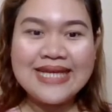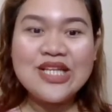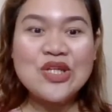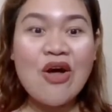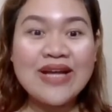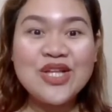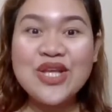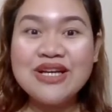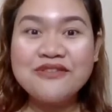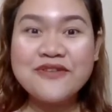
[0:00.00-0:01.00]
talking to
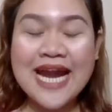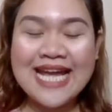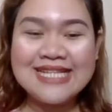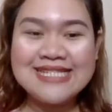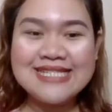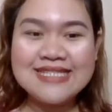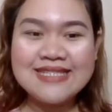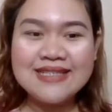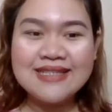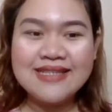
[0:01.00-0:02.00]
your friend,
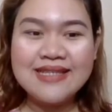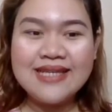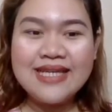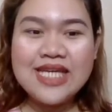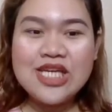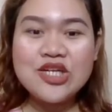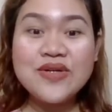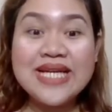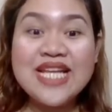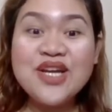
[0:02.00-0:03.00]

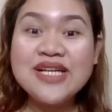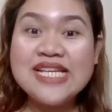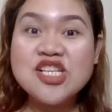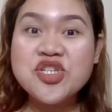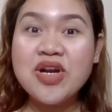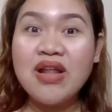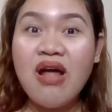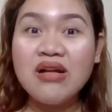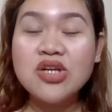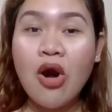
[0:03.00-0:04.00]
greeting your teacher
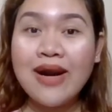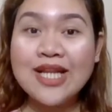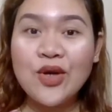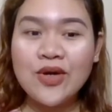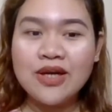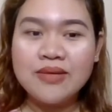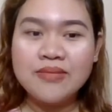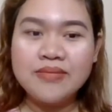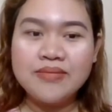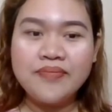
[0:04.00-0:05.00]
along the corridor,
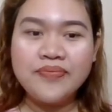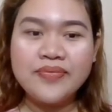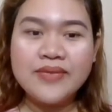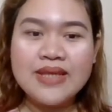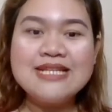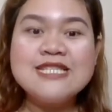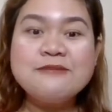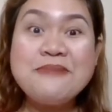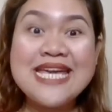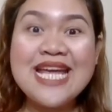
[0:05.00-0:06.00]

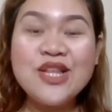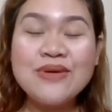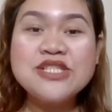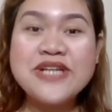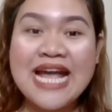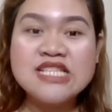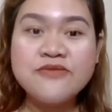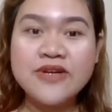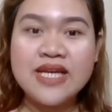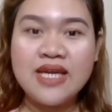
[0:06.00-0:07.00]
speaking to a
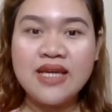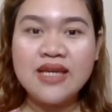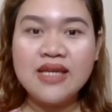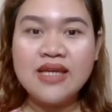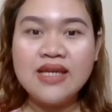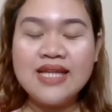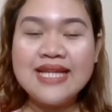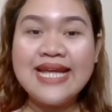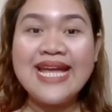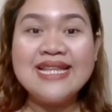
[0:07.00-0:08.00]
transferee.
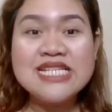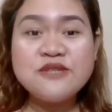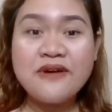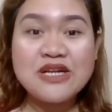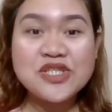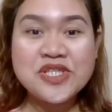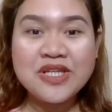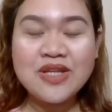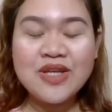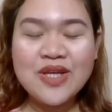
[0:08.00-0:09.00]
In this
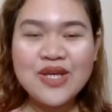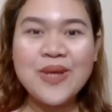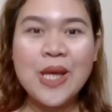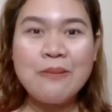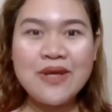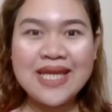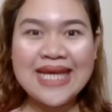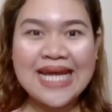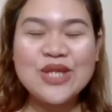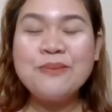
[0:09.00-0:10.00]
function, we
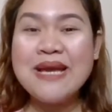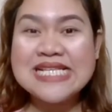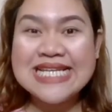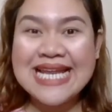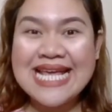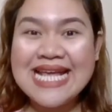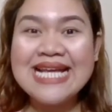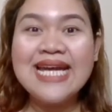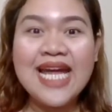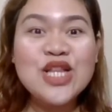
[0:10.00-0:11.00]
communicate to basically
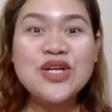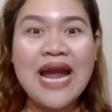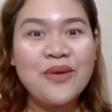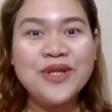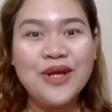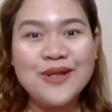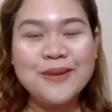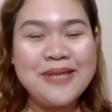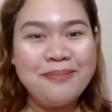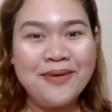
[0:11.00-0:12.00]
interact with other
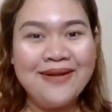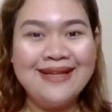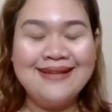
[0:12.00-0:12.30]
people.